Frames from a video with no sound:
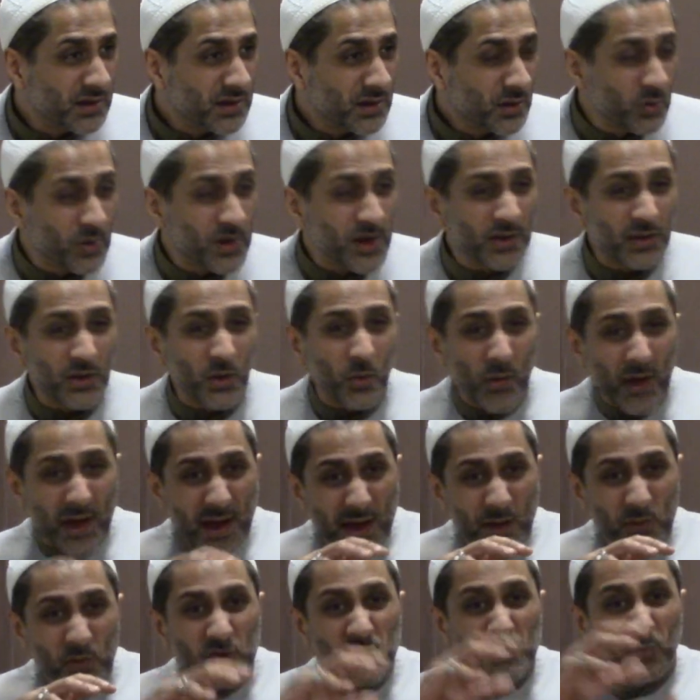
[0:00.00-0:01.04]
Look at the way
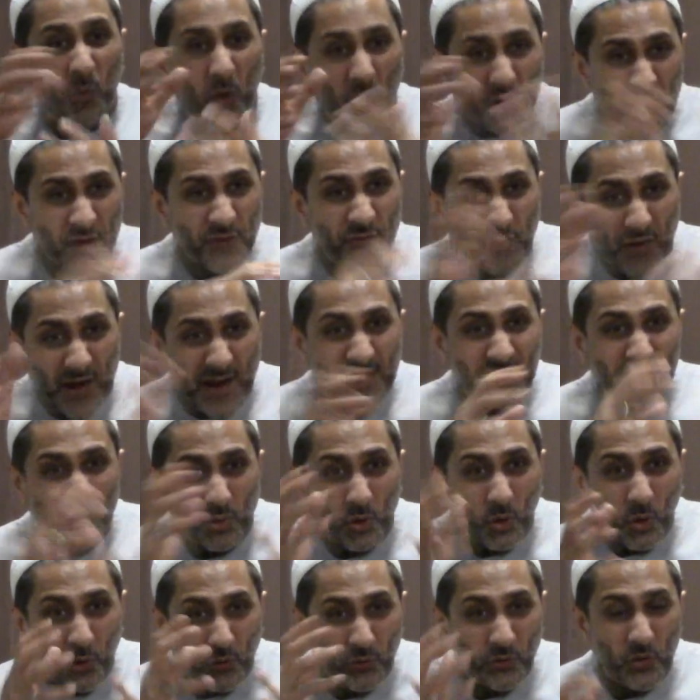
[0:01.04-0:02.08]
he was modifying the
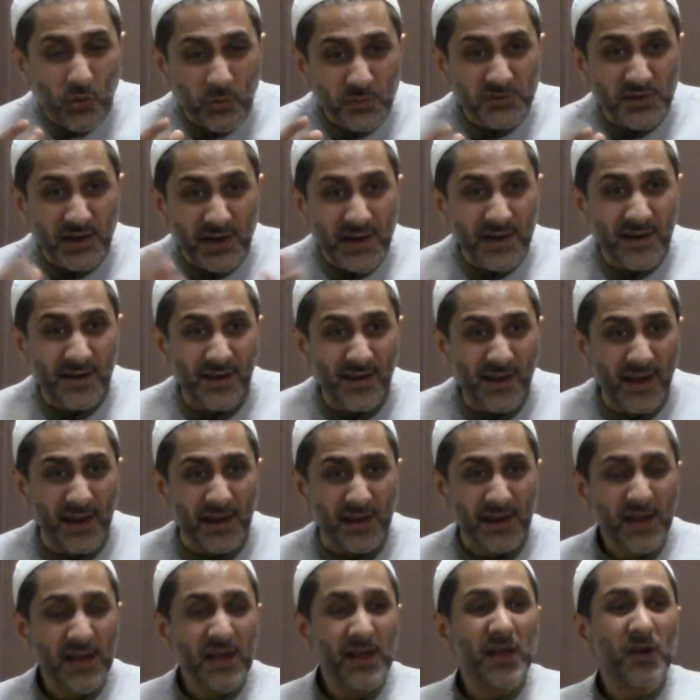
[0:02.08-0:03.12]
law of khums again and
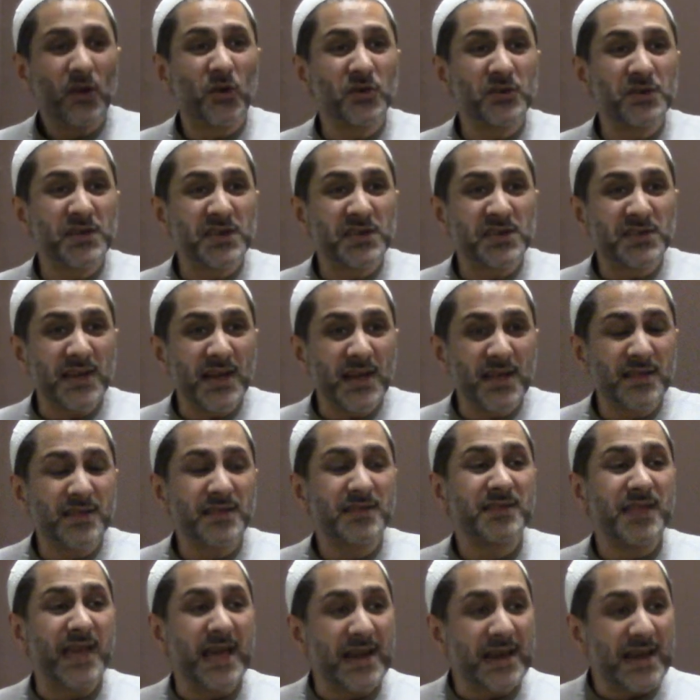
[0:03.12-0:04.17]
again. Because he
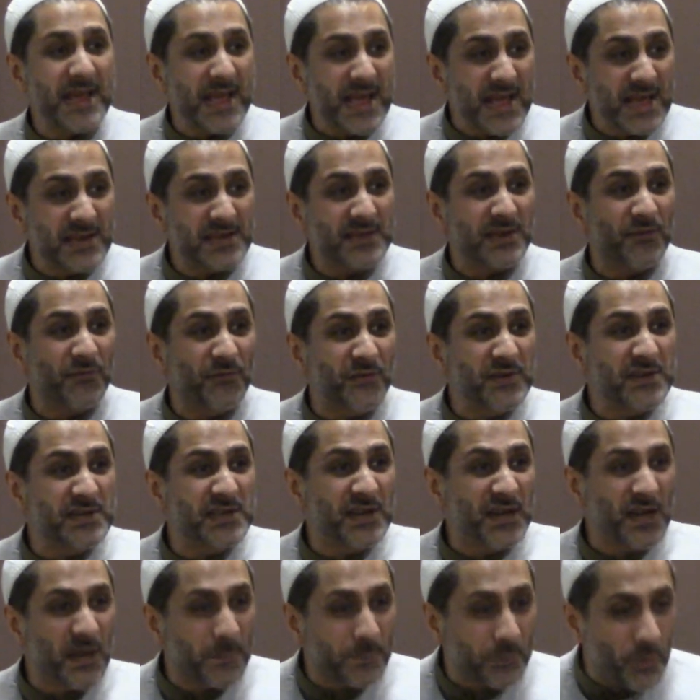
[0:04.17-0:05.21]
said there is a
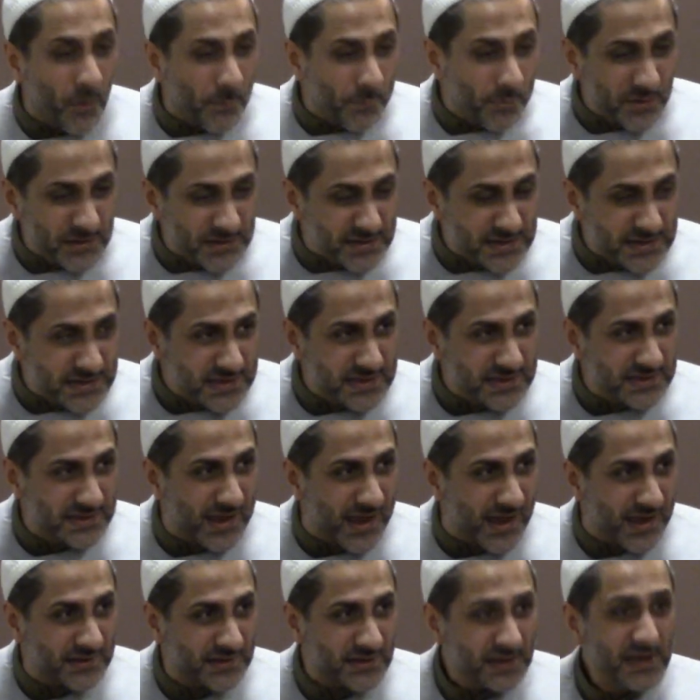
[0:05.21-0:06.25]
physical property in
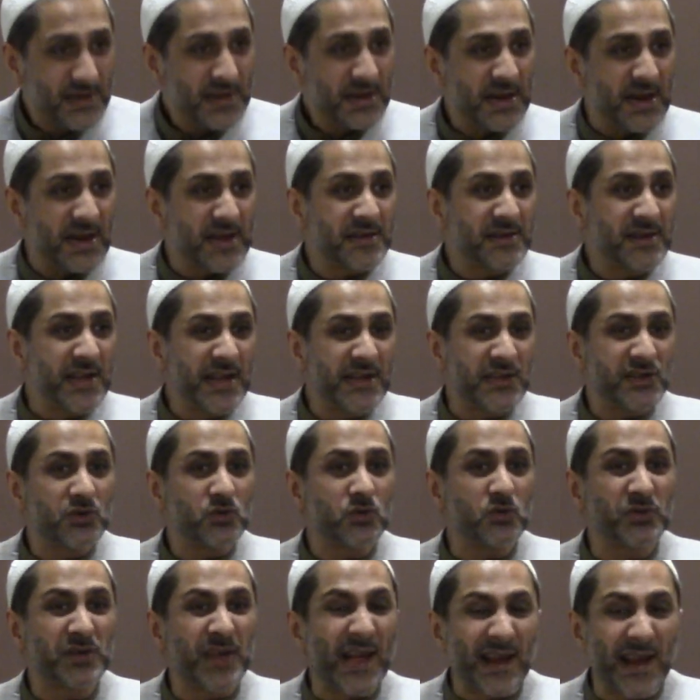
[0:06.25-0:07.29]
that. It needs
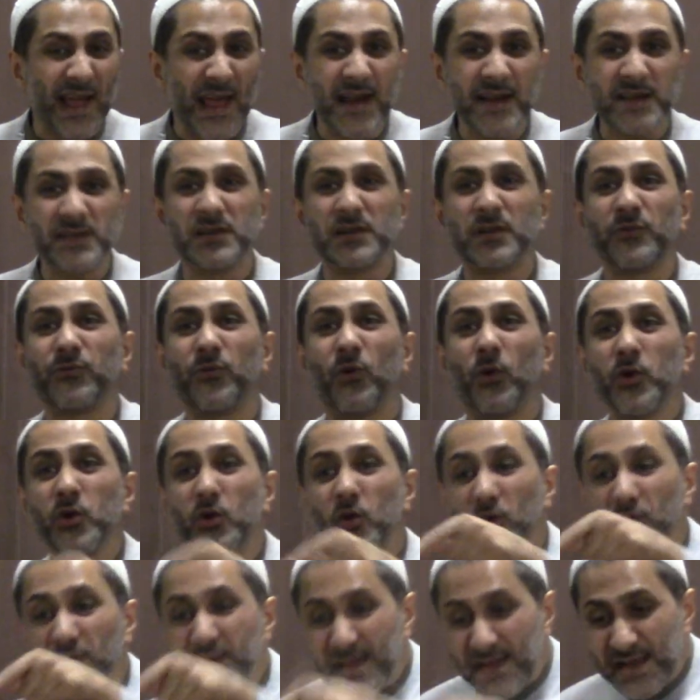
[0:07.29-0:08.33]
to cater for
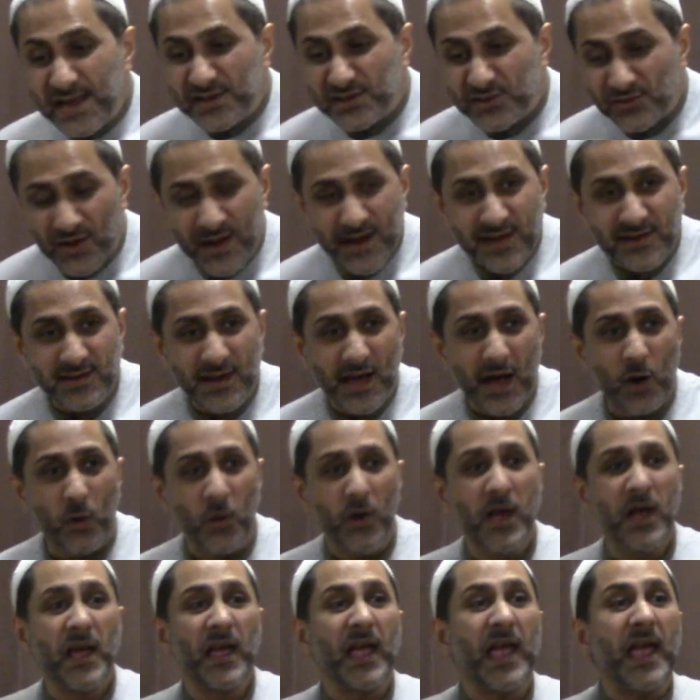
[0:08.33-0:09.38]
your needs right
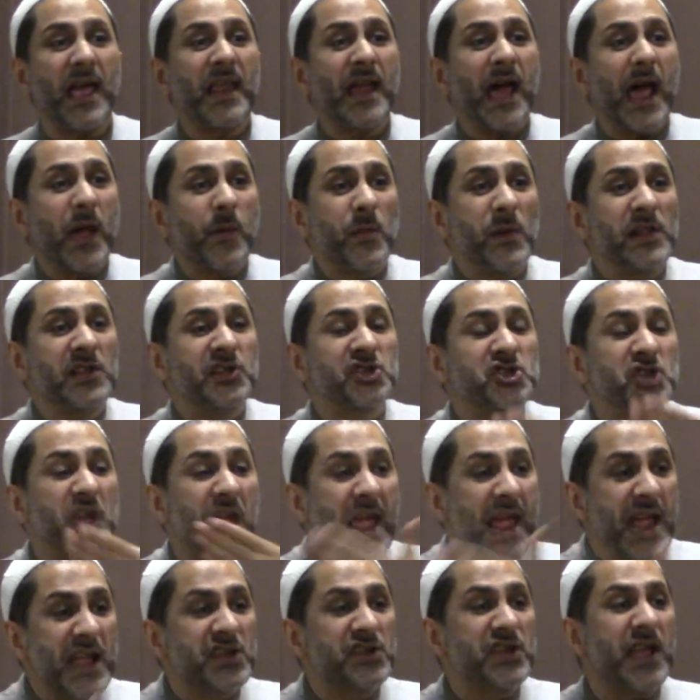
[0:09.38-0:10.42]
now. And I will
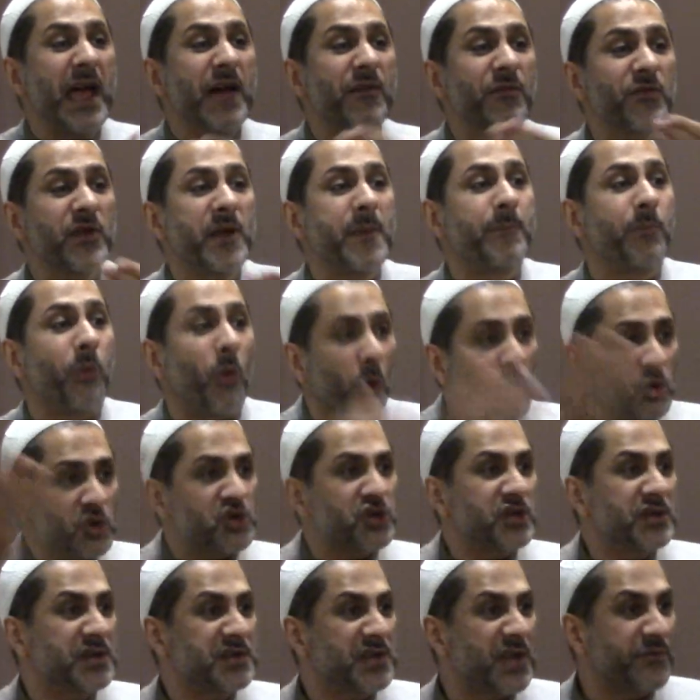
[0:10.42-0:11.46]
change every
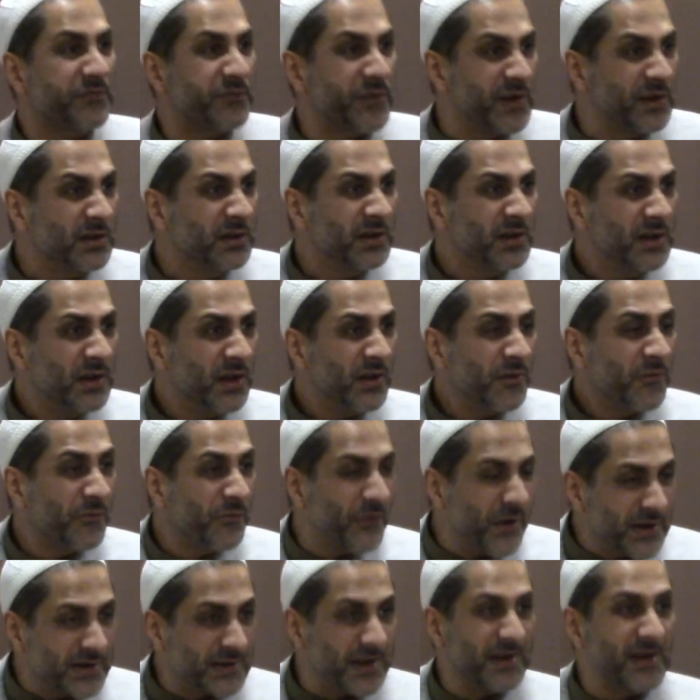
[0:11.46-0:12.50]
portion as I feel fit.